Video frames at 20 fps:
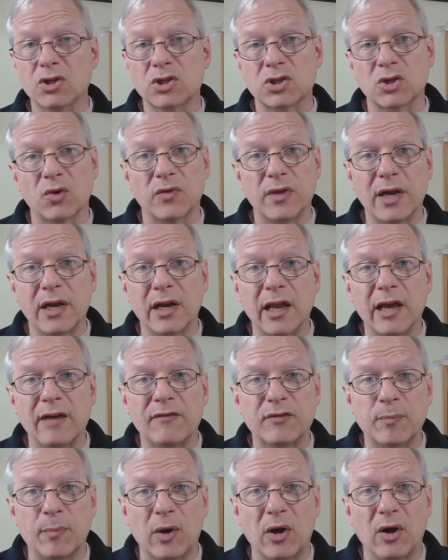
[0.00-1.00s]
So they
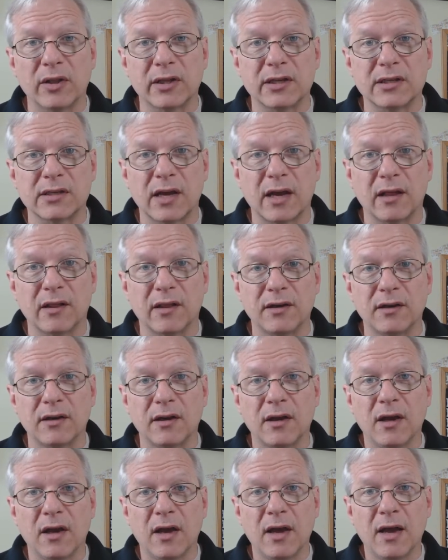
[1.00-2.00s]
left Pawleys
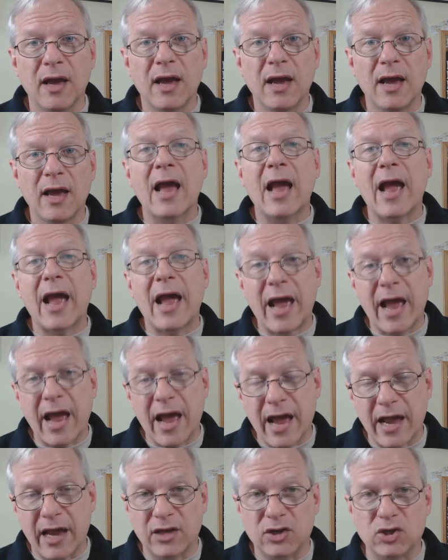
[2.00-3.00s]
Island.
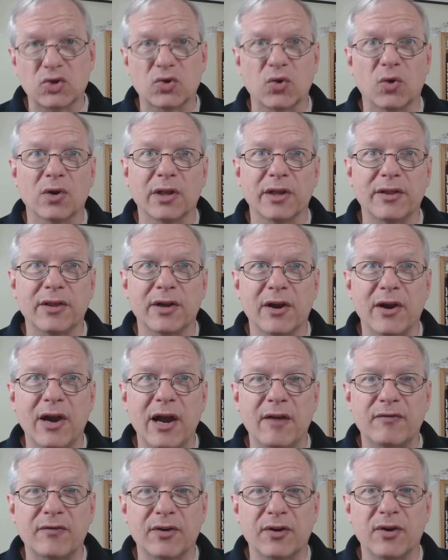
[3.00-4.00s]
And shortly
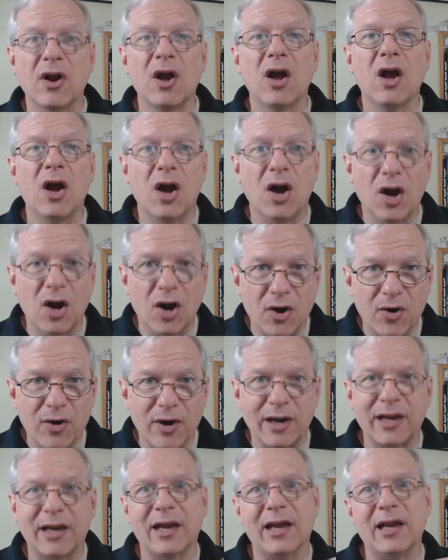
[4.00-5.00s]
thereafter, a
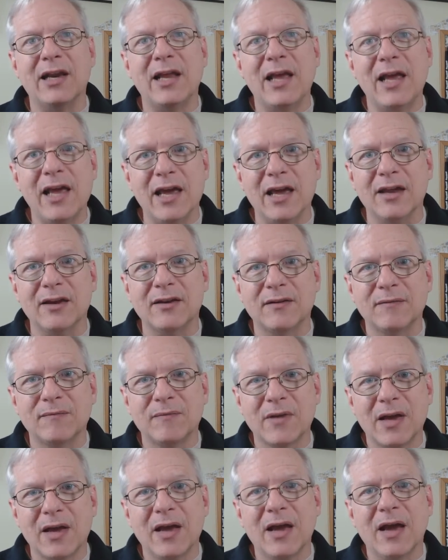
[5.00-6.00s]
hurricane hit.
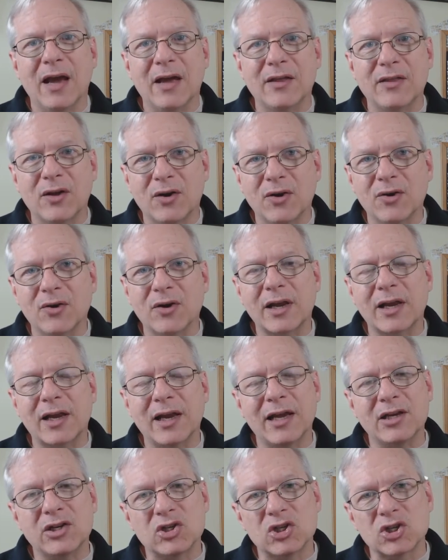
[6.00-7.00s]
And the
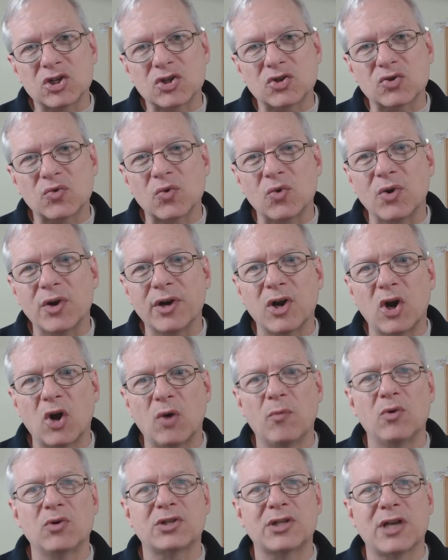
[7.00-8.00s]
hurricane destroyed
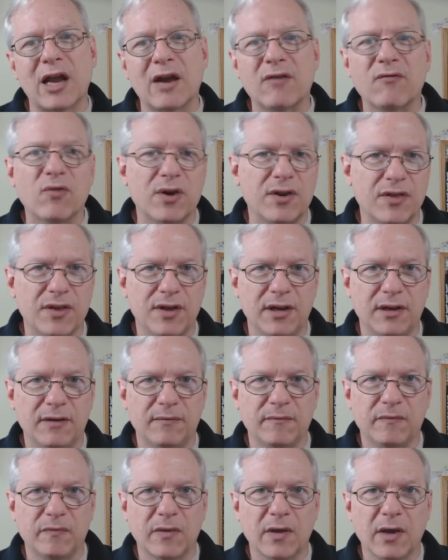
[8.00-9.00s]
almost everything
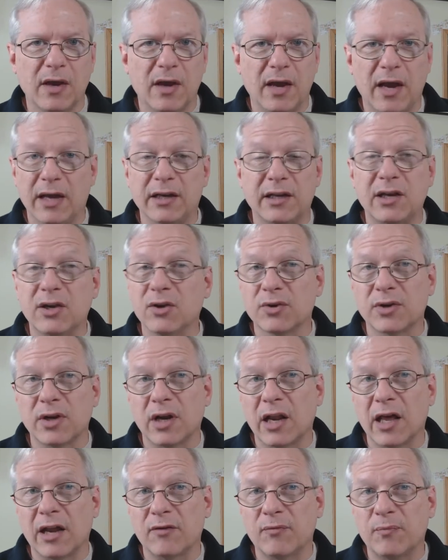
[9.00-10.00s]
and killed
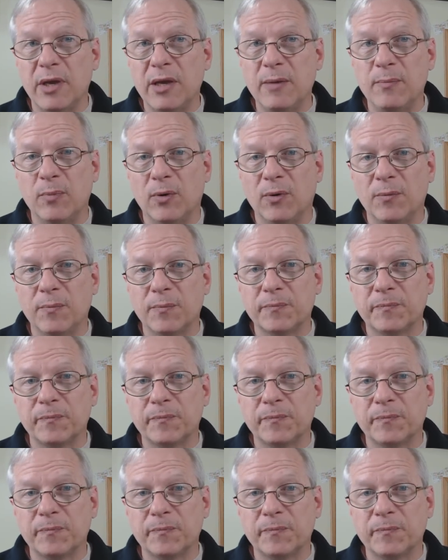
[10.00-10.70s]
a lot of people.